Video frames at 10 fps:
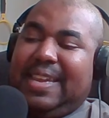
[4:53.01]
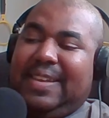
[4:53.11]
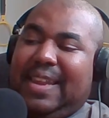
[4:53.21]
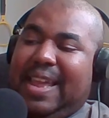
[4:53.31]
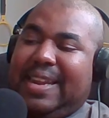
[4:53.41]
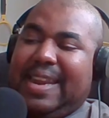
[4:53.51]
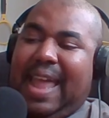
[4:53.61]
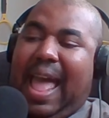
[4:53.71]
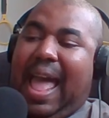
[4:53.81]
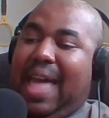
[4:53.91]
you're like,
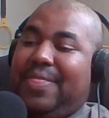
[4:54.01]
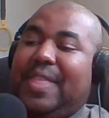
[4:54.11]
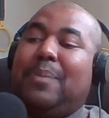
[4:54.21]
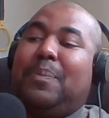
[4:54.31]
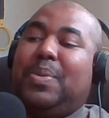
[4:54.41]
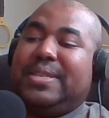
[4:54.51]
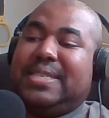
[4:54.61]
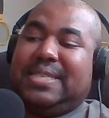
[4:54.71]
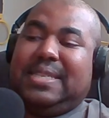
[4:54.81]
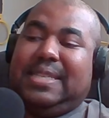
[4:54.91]
nah, they
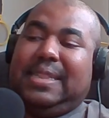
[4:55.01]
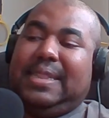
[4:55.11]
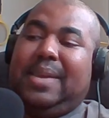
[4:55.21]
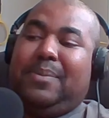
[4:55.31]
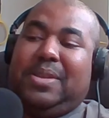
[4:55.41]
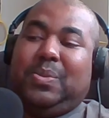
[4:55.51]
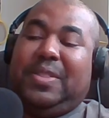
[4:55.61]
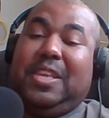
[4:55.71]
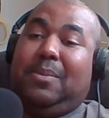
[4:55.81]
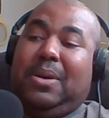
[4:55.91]
push the limits with
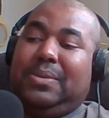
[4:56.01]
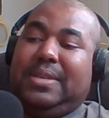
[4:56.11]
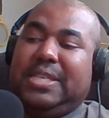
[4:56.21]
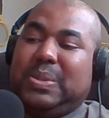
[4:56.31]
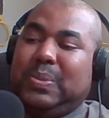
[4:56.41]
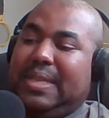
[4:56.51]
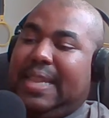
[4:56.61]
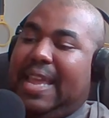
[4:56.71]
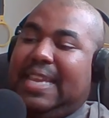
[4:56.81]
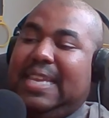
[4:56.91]
him on this one.
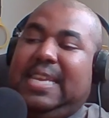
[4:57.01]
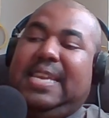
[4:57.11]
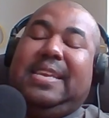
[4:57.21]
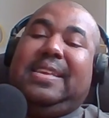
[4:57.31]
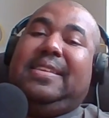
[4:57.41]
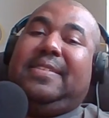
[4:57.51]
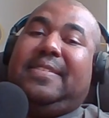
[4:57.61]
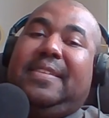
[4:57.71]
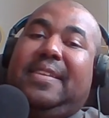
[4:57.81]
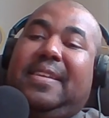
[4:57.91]
Like he is